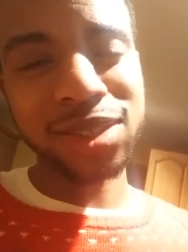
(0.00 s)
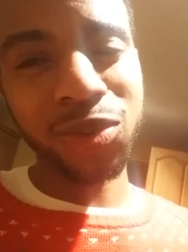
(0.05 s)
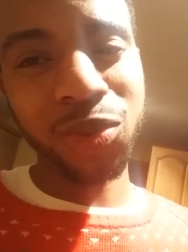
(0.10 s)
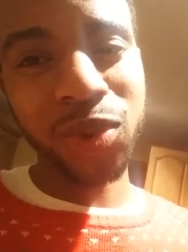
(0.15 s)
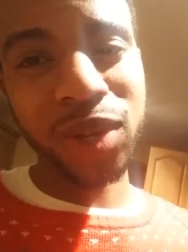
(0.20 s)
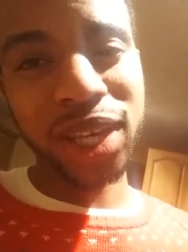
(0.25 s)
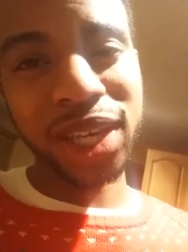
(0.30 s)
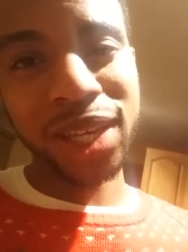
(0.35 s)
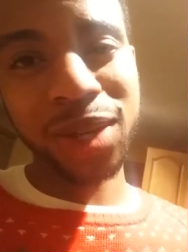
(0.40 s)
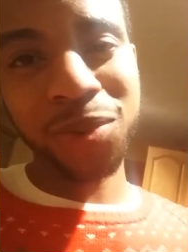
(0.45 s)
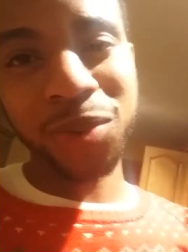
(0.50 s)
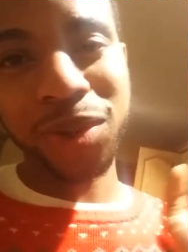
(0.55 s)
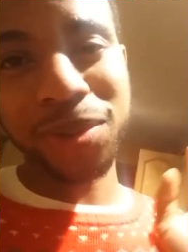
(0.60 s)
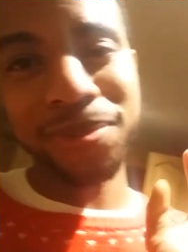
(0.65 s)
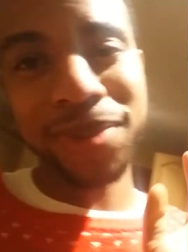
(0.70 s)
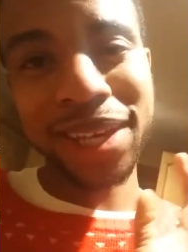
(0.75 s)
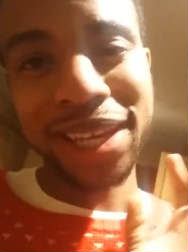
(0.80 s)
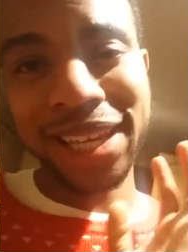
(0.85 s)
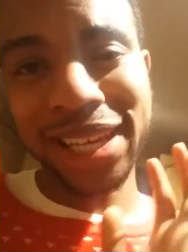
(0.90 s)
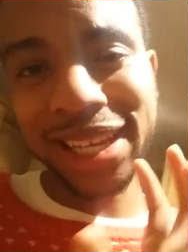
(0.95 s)
we would
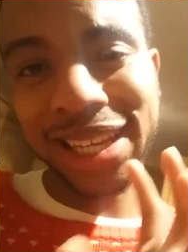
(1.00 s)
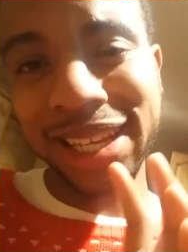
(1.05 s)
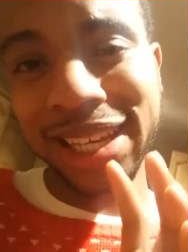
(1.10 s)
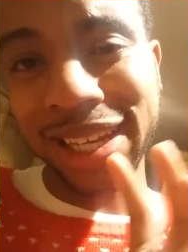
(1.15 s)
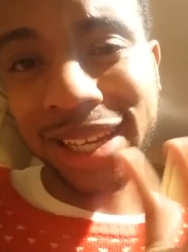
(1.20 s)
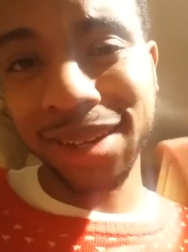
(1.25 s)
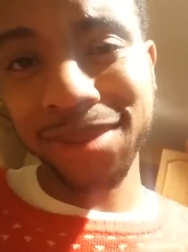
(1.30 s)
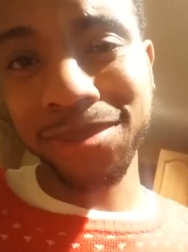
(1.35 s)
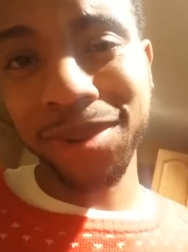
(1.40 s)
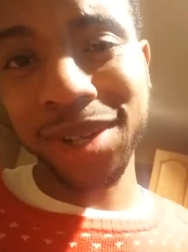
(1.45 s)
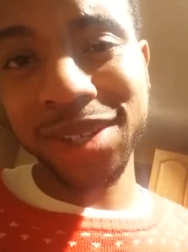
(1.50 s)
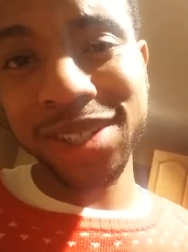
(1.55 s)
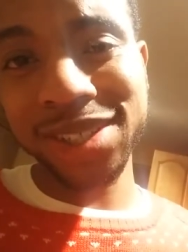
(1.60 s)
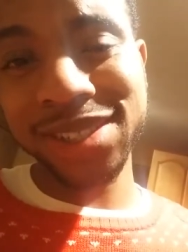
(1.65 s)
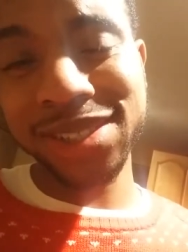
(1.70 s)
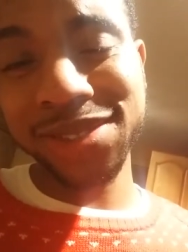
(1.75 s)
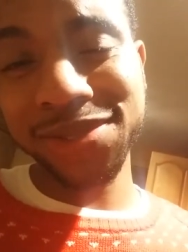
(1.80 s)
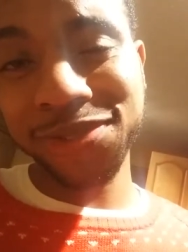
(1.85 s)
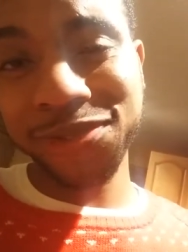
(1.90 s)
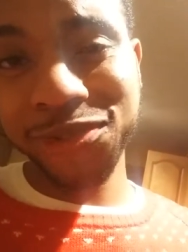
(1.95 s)
be eating an
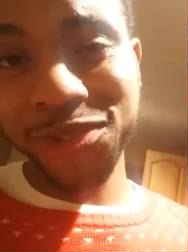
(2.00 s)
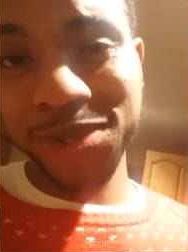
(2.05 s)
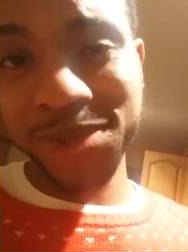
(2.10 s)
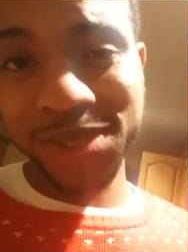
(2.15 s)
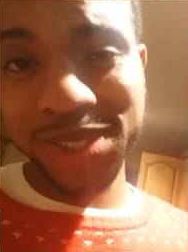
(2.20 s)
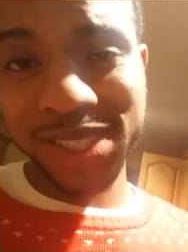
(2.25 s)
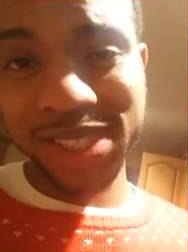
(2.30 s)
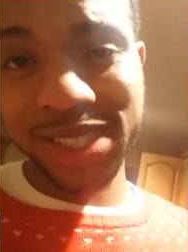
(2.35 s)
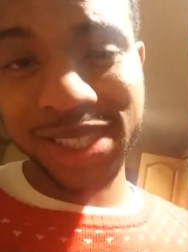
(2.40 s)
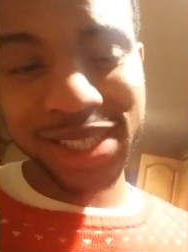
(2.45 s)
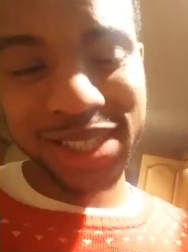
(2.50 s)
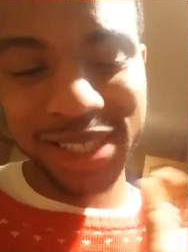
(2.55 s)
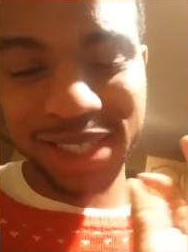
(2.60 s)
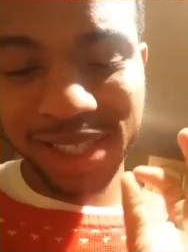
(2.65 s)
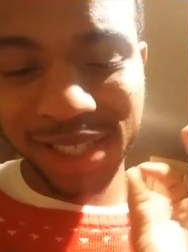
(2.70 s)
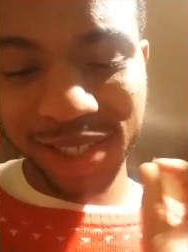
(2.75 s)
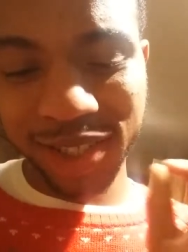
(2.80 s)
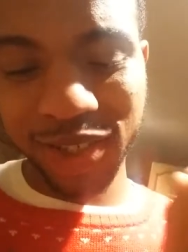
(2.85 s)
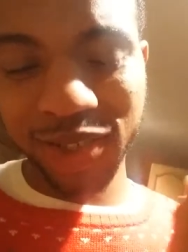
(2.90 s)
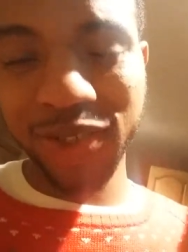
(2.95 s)
abundance of fruits
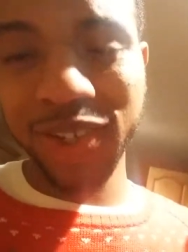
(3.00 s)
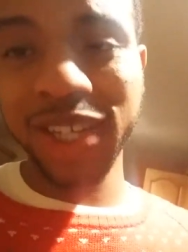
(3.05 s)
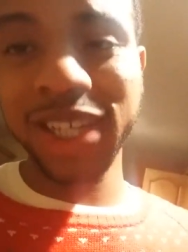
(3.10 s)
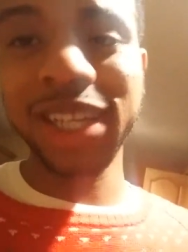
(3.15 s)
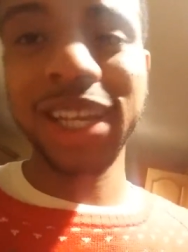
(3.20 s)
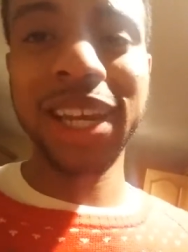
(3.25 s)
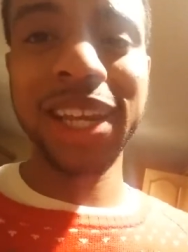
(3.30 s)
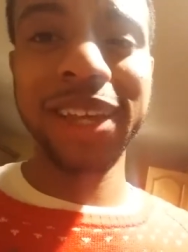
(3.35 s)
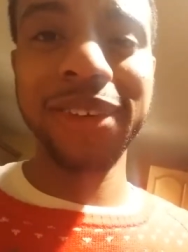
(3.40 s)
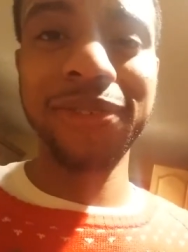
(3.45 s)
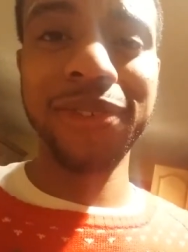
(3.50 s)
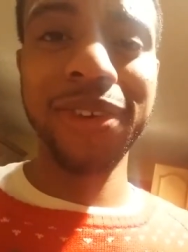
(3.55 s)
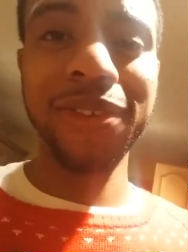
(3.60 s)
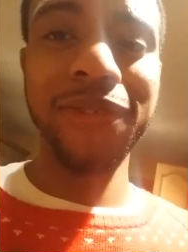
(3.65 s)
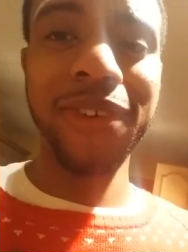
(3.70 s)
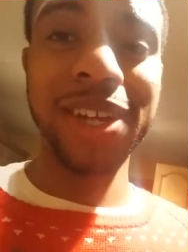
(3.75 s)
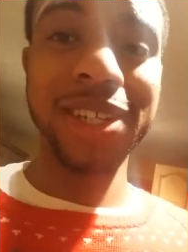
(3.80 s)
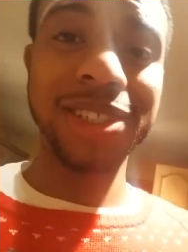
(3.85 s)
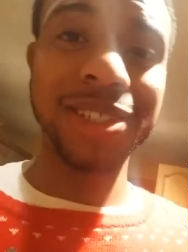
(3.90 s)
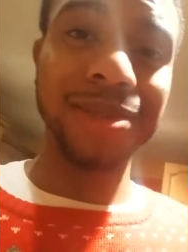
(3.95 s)
and green leafy
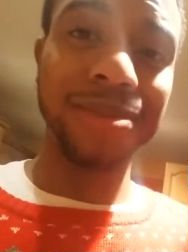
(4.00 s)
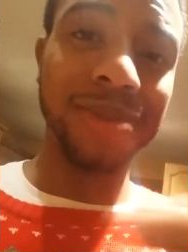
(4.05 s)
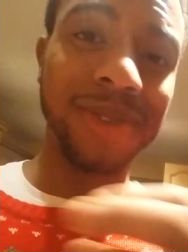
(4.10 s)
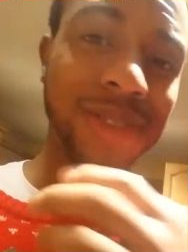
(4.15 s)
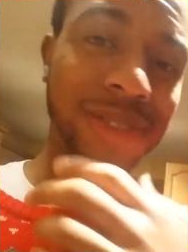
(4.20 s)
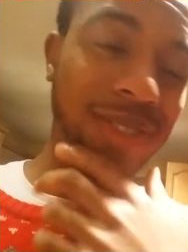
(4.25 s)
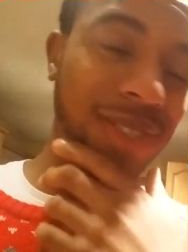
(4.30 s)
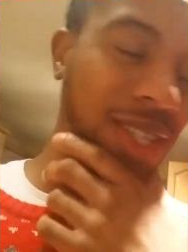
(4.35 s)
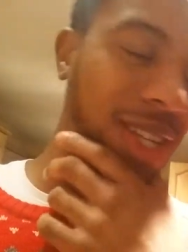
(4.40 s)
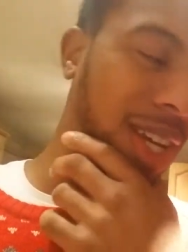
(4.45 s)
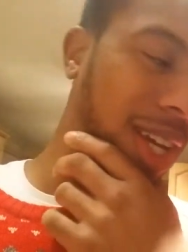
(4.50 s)
vegetables.